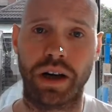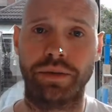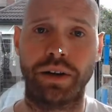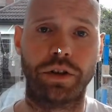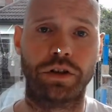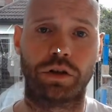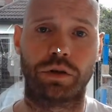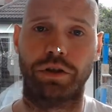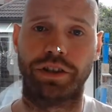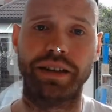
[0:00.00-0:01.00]
even if you're
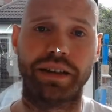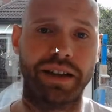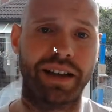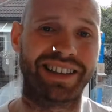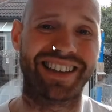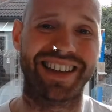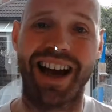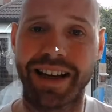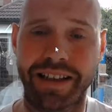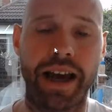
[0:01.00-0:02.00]
just presenting a
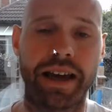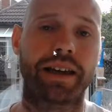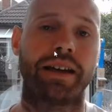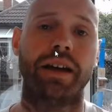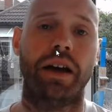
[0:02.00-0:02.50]
slide deck.